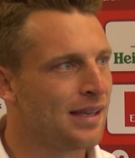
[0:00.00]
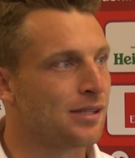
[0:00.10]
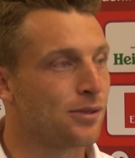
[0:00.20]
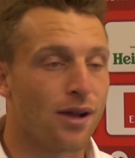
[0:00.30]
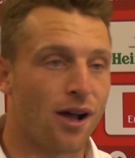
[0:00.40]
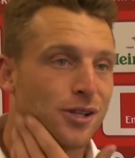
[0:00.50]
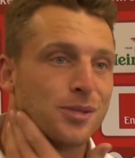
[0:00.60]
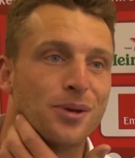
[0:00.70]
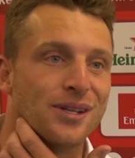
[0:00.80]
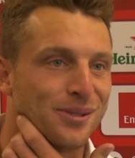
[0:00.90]
it's quite hard
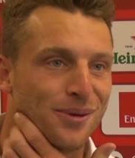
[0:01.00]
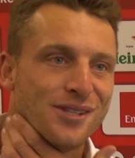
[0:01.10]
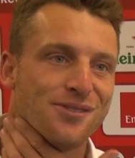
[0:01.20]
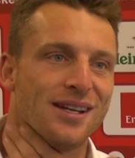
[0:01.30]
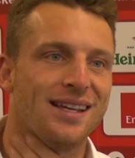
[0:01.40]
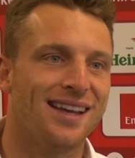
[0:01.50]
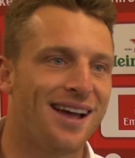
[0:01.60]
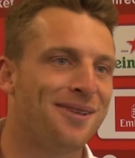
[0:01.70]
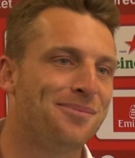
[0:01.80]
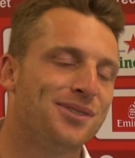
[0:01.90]
to put into words really.
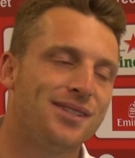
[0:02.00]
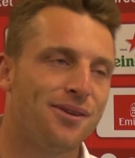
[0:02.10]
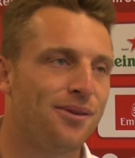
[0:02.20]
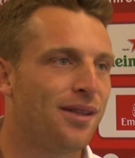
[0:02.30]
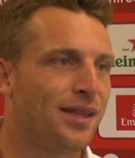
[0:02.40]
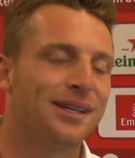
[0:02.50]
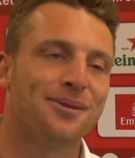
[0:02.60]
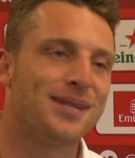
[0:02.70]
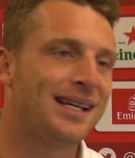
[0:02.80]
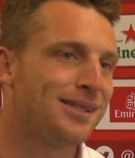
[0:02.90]
Still, I think
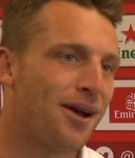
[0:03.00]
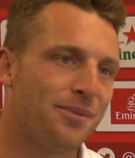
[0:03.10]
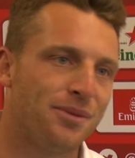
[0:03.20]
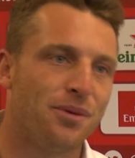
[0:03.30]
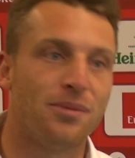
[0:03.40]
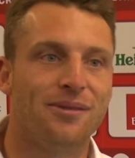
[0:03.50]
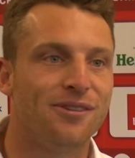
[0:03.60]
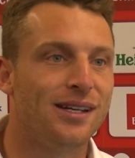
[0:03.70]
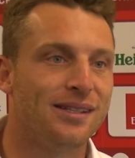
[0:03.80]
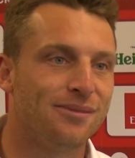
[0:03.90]
it'll take time, probably
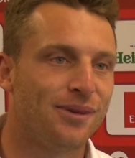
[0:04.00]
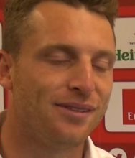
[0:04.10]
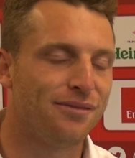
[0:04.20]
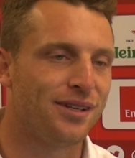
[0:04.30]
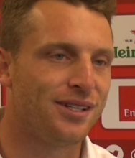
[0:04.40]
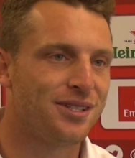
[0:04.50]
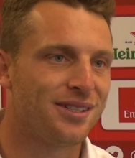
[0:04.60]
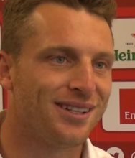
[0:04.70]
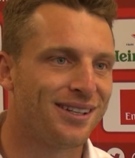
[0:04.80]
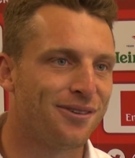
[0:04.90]
really when you finish
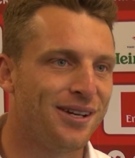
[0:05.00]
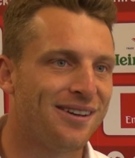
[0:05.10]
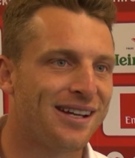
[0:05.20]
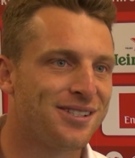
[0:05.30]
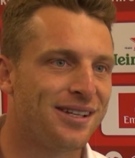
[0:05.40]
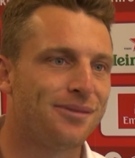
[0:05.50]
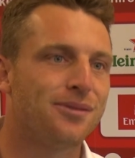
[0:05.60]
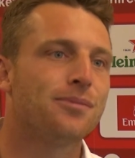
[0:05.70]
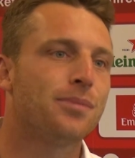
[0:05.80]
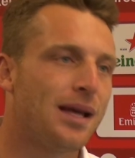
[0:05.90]
your career, actually
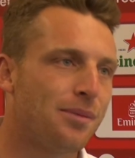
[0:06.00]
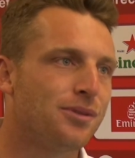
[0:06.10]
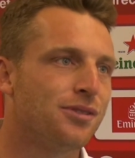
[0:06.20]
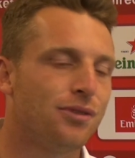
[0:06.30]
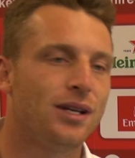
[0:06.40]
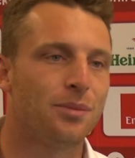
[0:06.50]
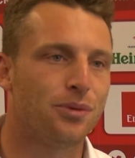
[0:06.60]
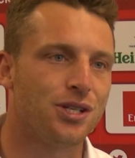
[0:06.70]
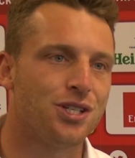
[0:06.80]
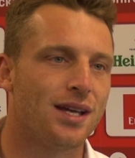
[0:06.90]
be able to really
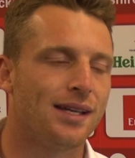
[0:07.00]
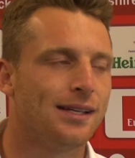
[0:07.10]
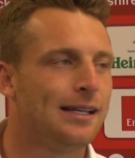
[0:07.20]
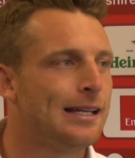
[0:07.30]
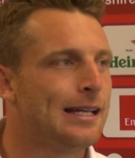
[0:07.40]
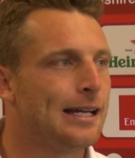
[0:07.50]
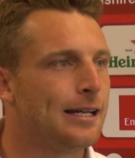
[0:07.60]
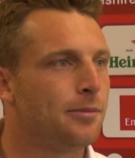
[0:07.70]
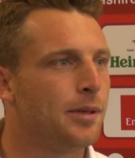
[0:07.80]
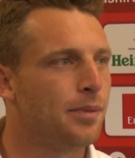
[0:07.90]
appreciate
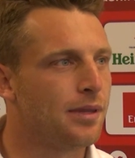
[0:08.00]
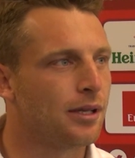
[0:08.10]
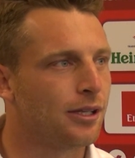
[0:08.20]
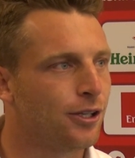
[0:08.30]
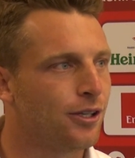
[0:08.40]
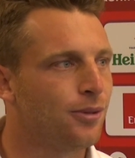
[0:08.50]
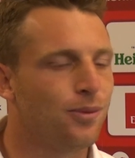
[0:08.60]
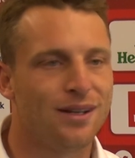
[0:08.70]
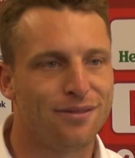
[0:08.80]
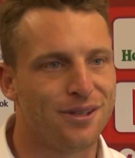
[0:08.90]
it. But the
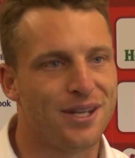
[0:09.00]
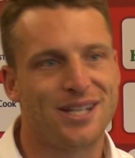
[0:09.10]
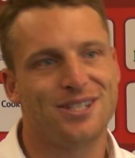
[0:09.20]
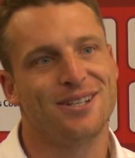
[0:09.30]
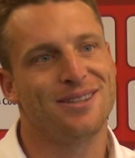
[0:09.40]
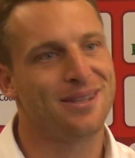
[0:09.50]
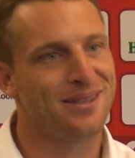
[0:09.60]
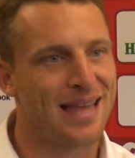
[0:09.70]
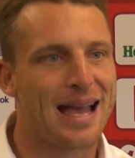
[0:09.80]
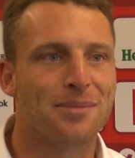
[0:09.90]
goodwill of the nation,
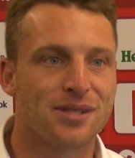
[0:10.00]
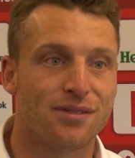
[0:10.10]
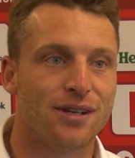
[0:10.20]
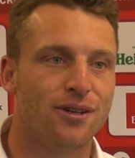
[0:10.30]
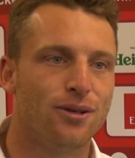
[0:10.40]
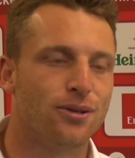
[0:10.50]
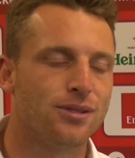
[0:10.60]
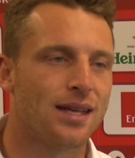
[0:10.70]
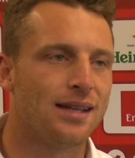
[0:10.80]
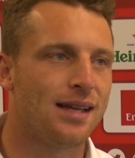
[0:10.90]
the atmosphere at
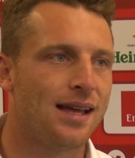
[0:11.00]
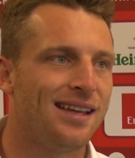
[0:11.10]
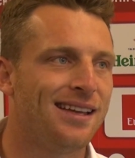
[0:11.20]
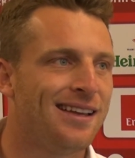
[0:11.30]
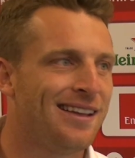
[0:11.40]
Lord's that day,